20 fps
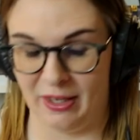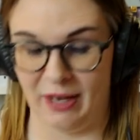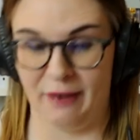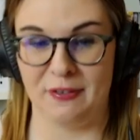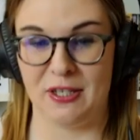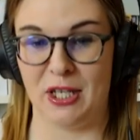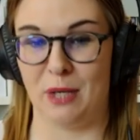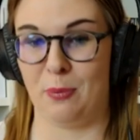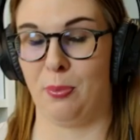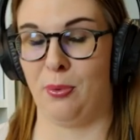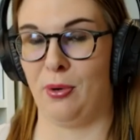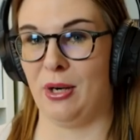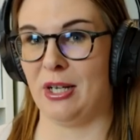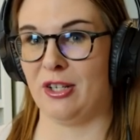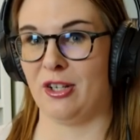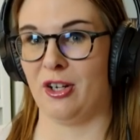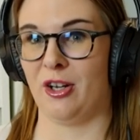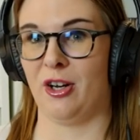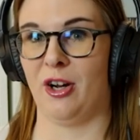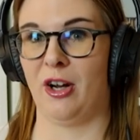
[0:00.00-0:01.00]
They've said
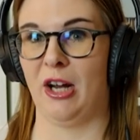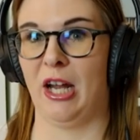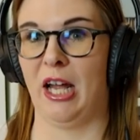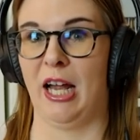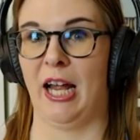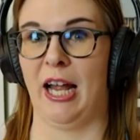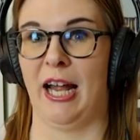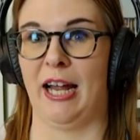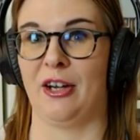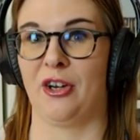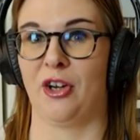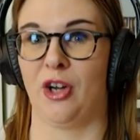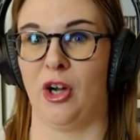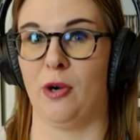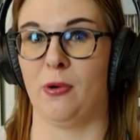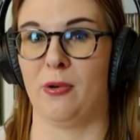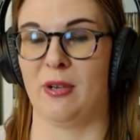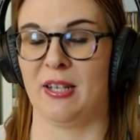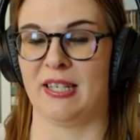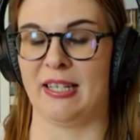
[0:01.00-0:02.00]
prisoner and
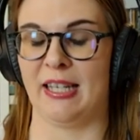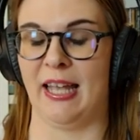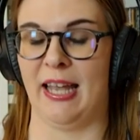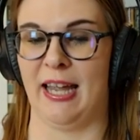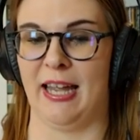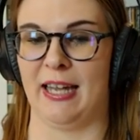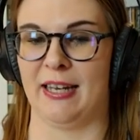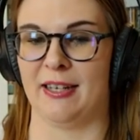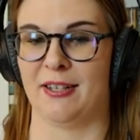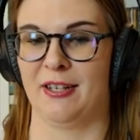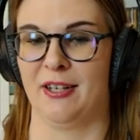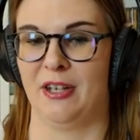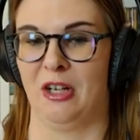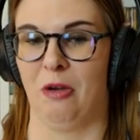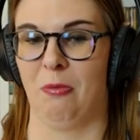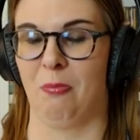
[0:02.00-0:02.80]
Ghostland,